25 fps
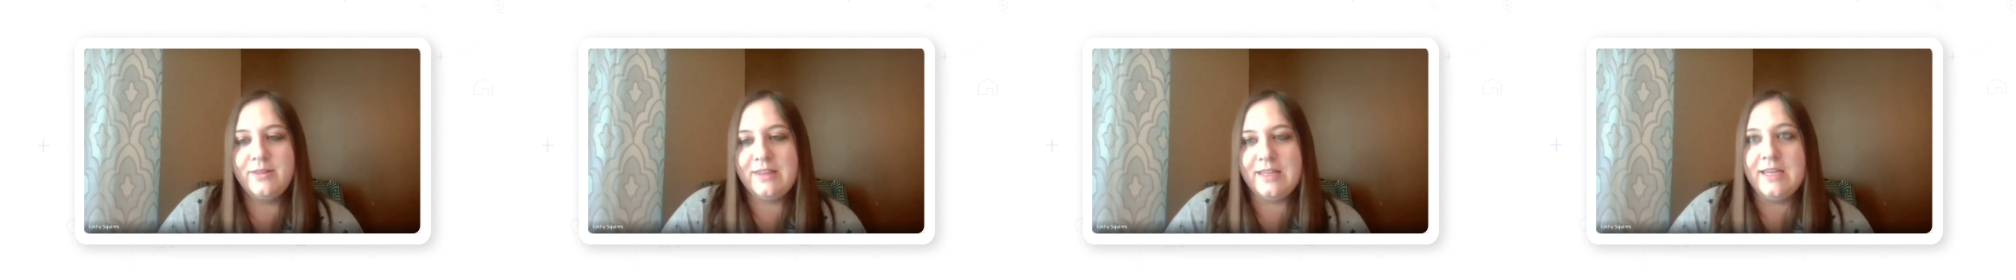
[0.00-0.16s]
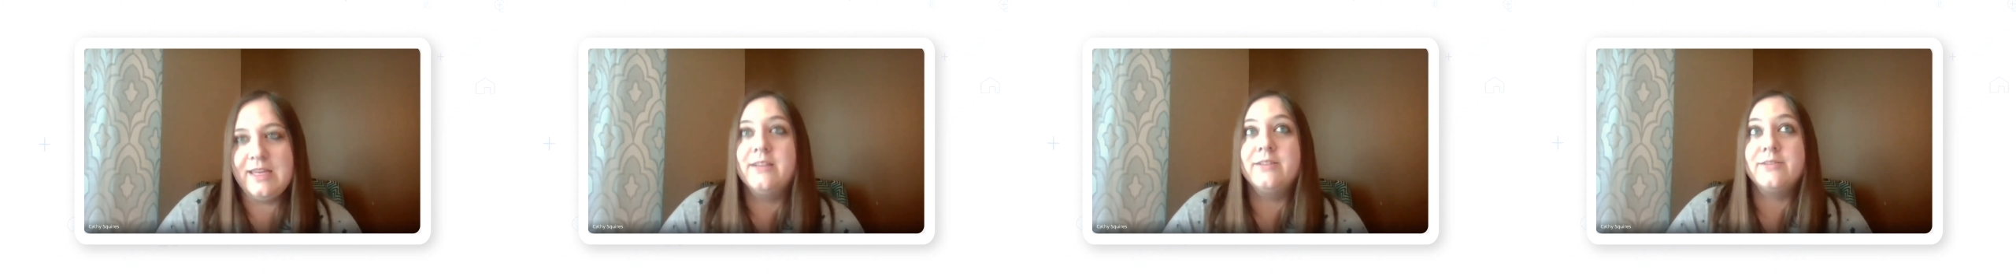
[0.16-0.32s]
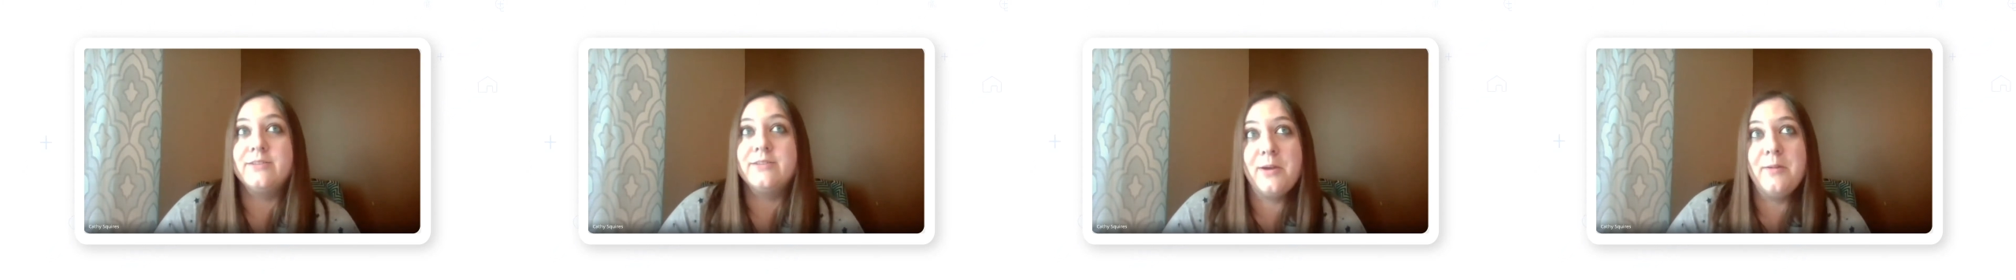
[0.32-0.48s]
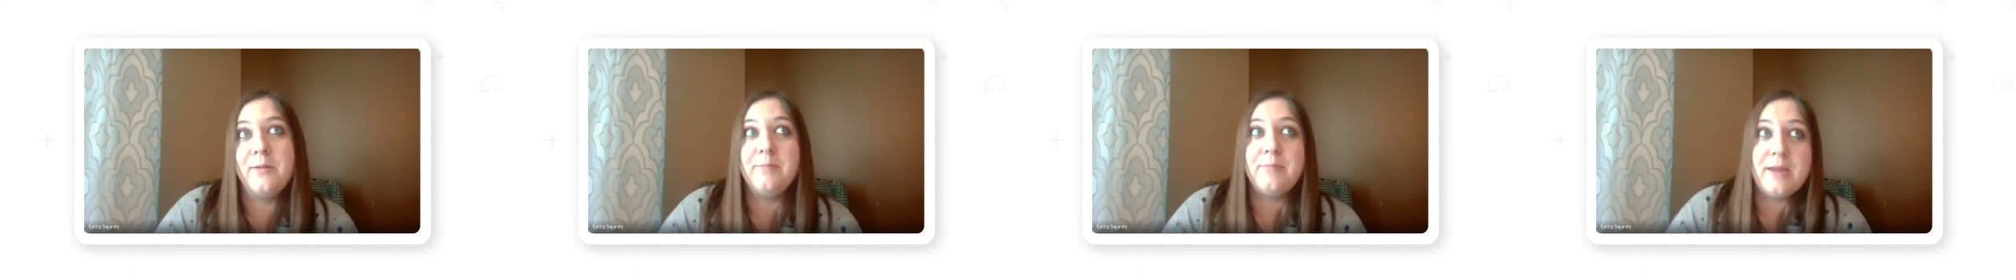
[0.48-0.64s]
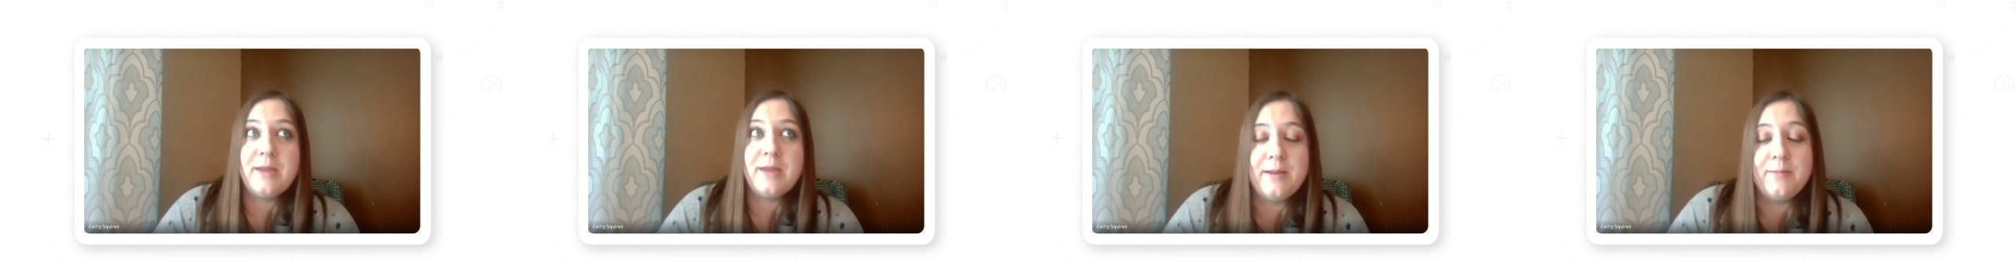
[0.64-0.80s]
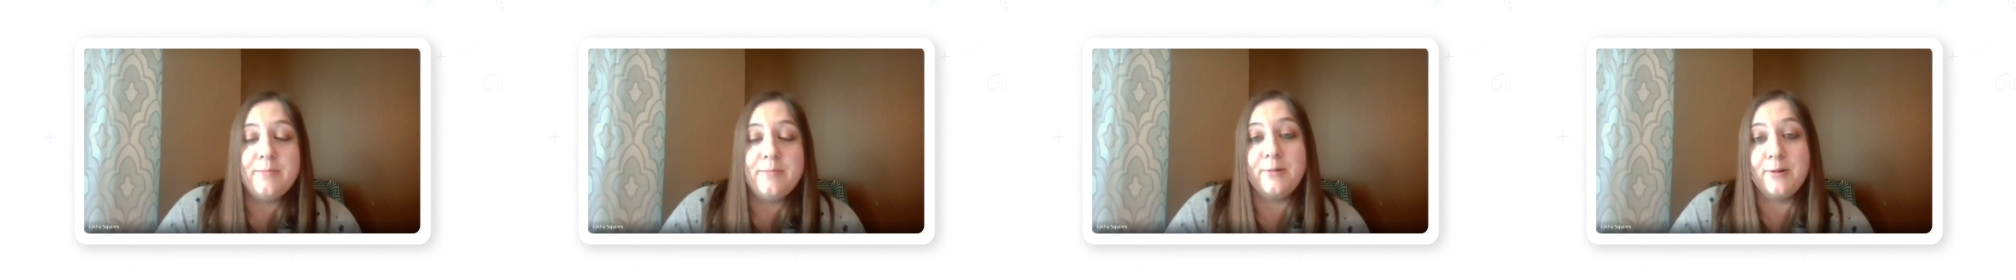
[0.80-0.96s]
things on
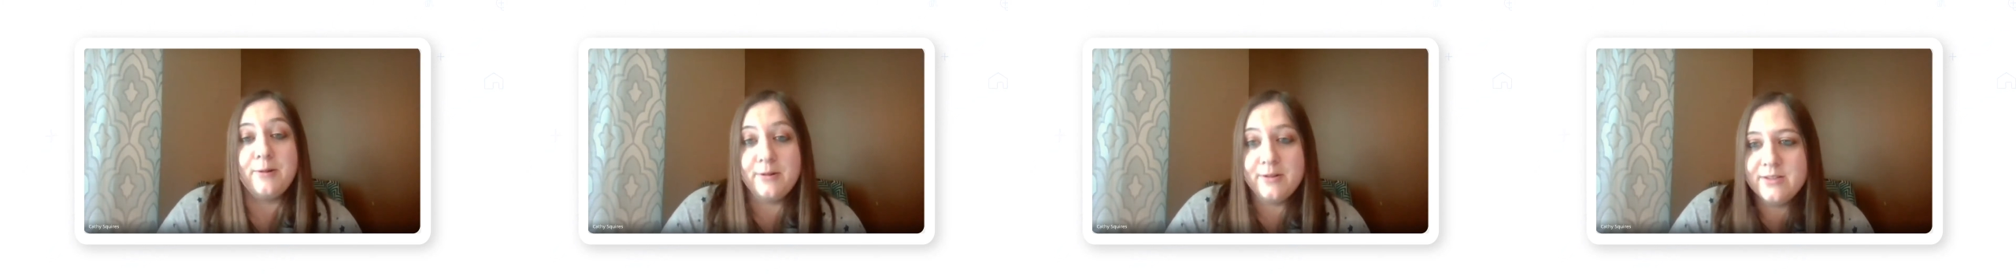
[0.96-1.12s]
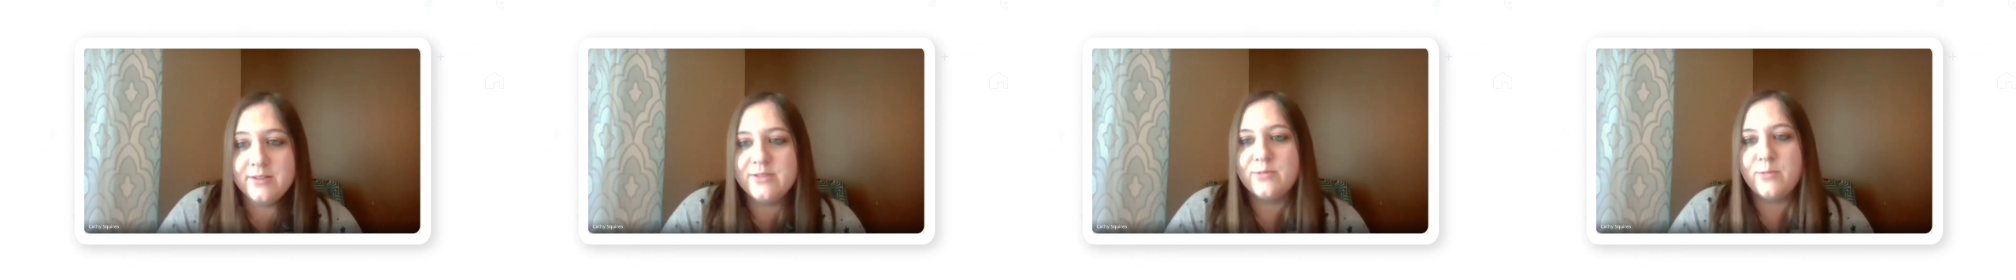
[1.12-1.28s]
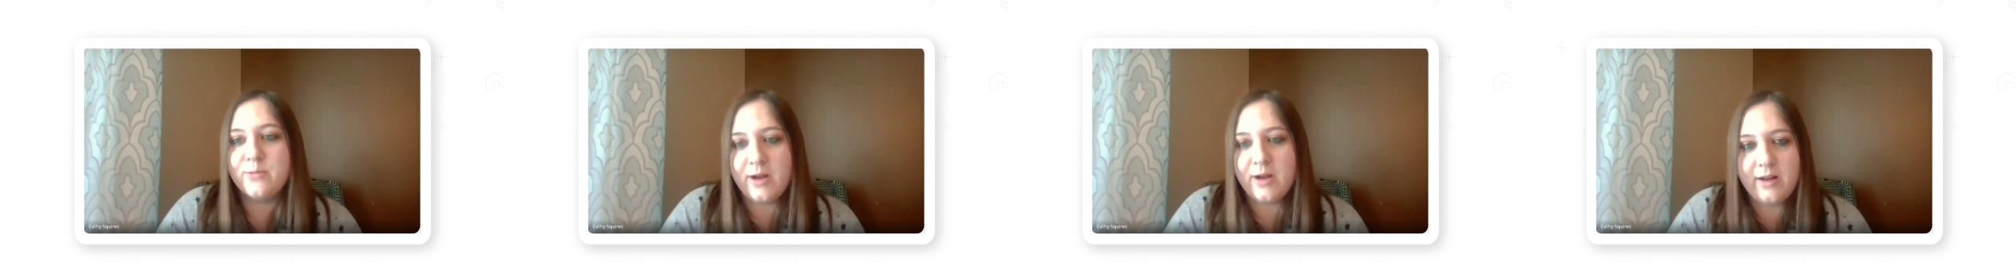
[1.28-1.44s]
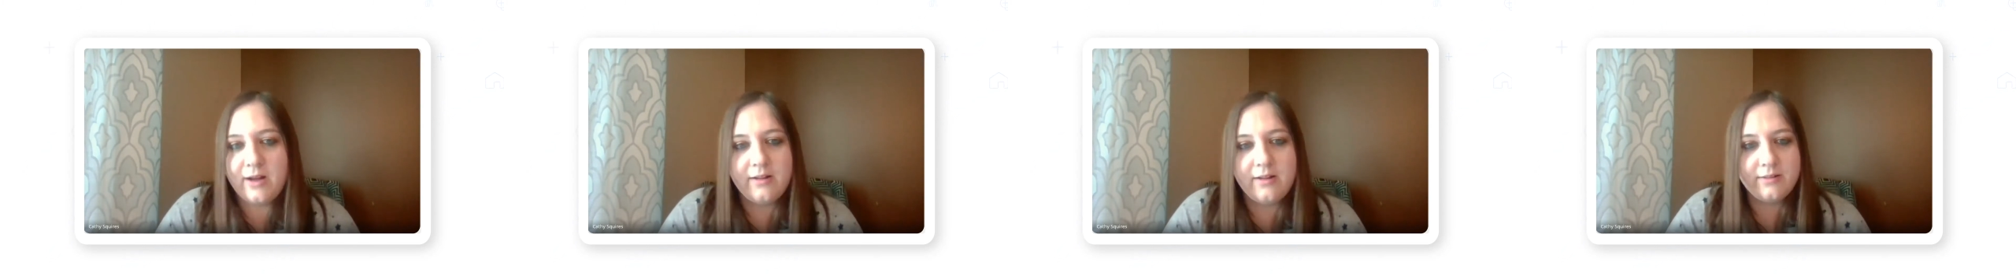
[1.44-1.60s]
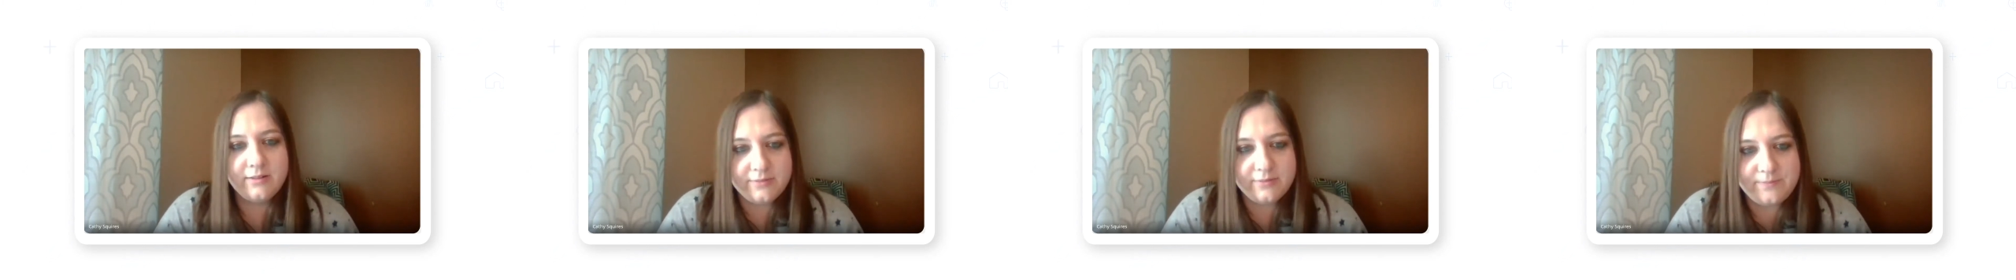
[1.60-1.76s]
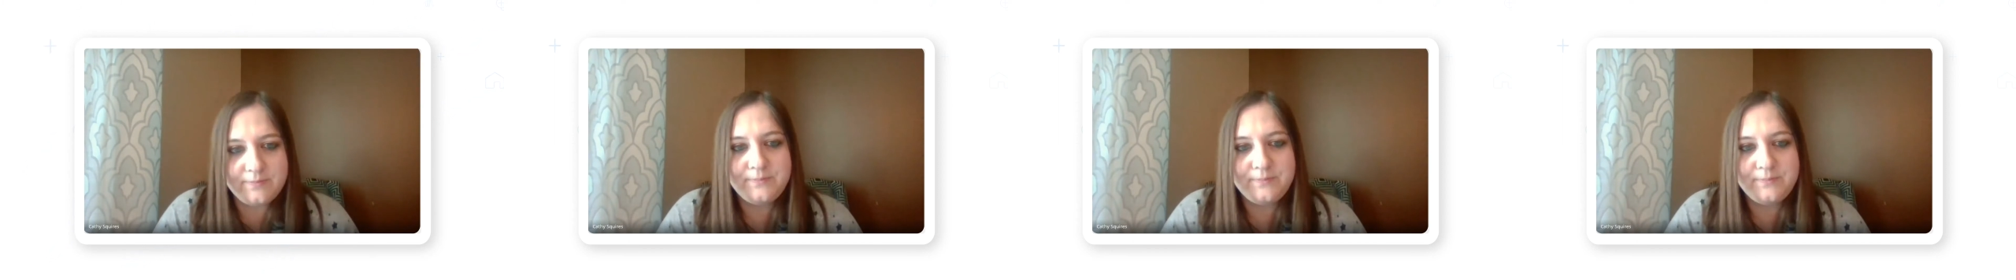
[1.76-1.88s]
paper as well.